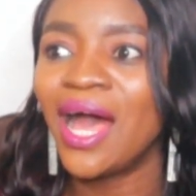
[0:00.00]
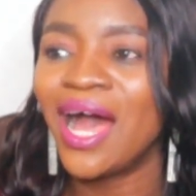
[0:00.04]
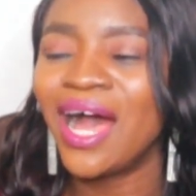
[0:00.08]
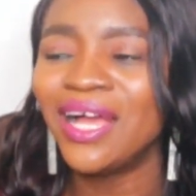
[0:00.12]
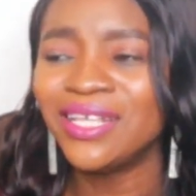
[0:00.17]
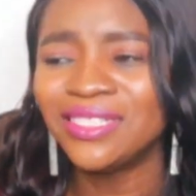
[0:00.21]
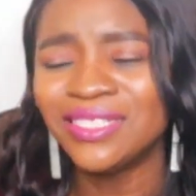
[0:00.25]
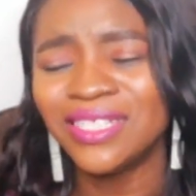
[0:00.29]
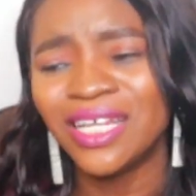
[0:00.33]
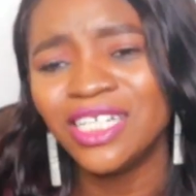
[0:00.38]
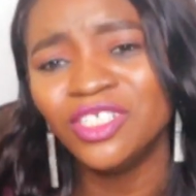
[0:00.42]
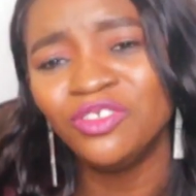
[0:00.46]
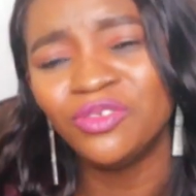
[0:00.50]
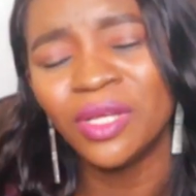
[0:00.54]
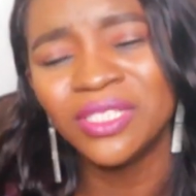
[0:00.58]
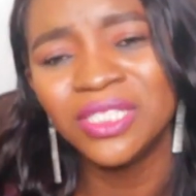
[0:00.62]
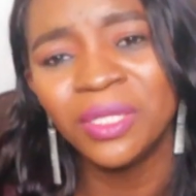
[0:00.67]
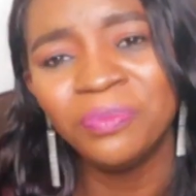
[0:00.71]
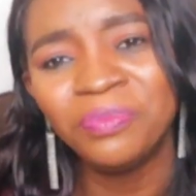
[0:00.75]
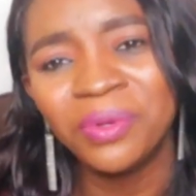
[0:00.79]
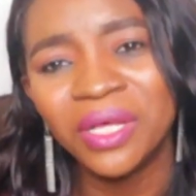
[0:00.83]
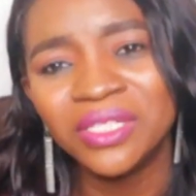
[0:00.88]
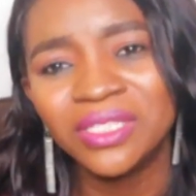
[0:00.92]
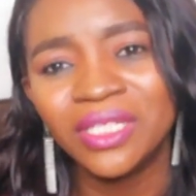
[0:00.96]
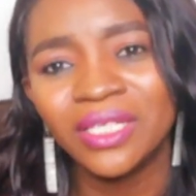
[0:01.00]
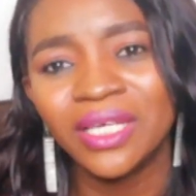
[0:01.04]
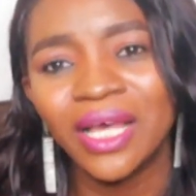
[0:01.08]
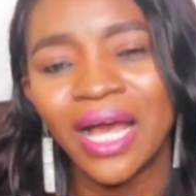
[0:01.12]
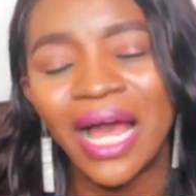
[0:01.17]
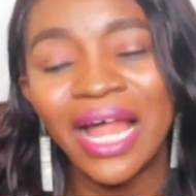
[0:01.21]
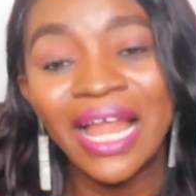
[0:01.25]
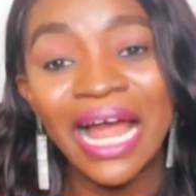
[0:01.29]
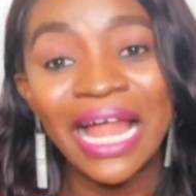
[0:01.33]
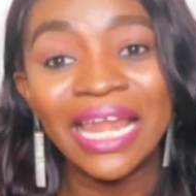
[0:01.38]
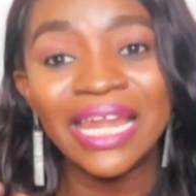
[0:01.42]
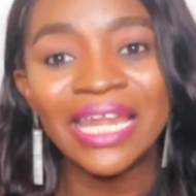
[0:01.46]
And she's an interesting
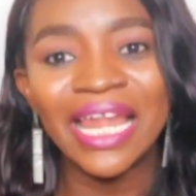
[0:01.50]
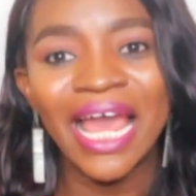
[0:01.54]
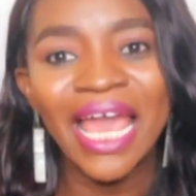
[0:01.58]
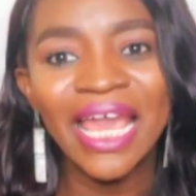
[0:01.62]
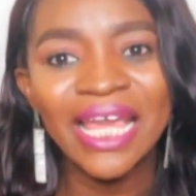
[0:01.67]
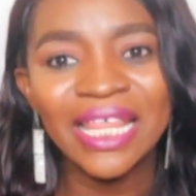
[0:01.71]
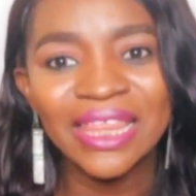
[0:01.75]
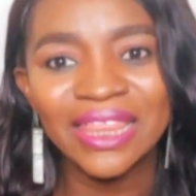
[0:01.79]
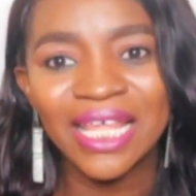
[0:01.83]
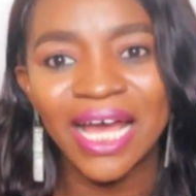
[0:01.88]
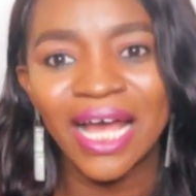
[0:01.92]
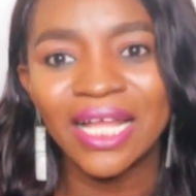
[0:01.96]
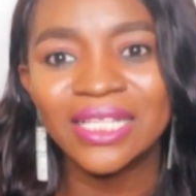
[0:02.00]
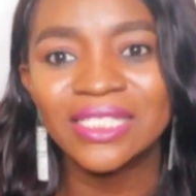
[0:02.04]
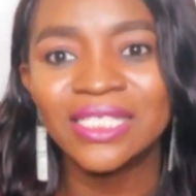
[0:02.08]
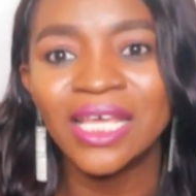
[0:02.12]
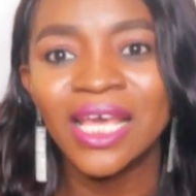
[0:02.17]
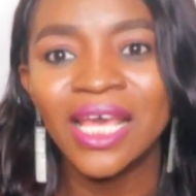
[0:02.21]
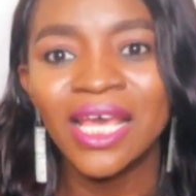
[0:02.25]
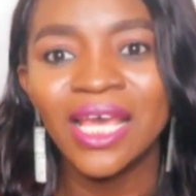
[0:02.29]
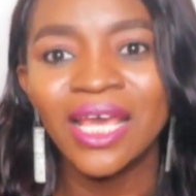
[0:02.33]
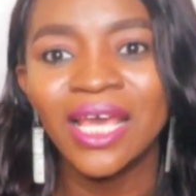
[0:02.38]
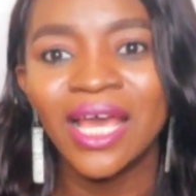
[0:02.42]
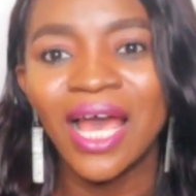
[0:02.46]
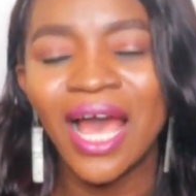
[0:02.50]
person. I like that.